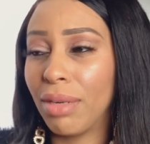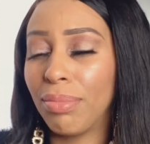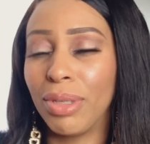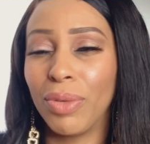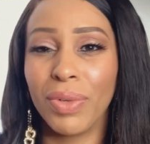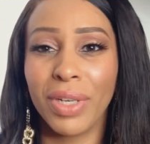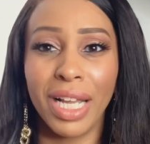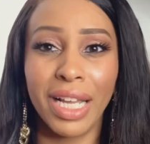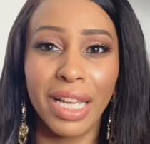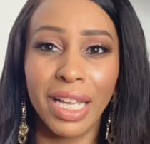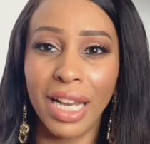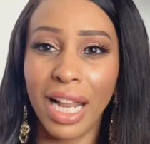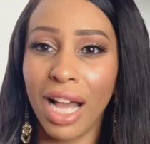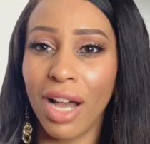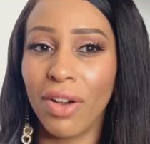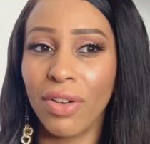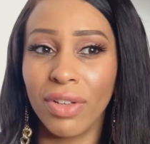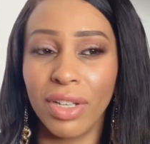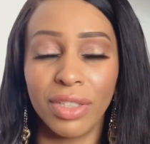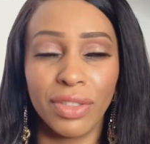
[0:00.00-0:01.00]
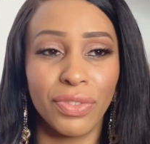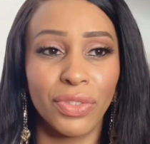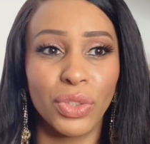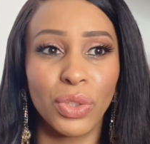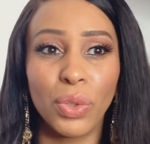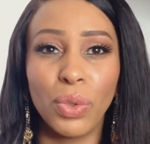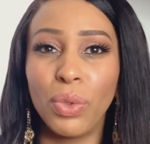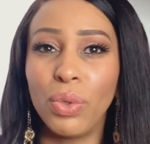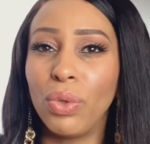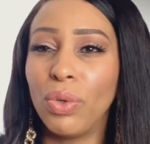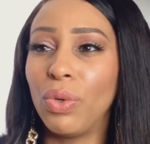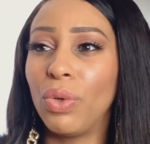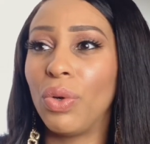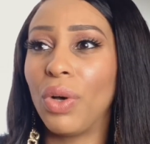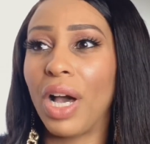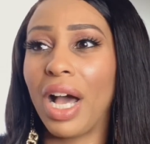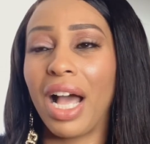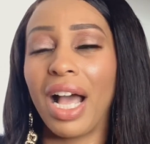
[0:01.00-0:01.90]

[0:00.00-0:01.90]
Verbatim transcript: But when I get out of school,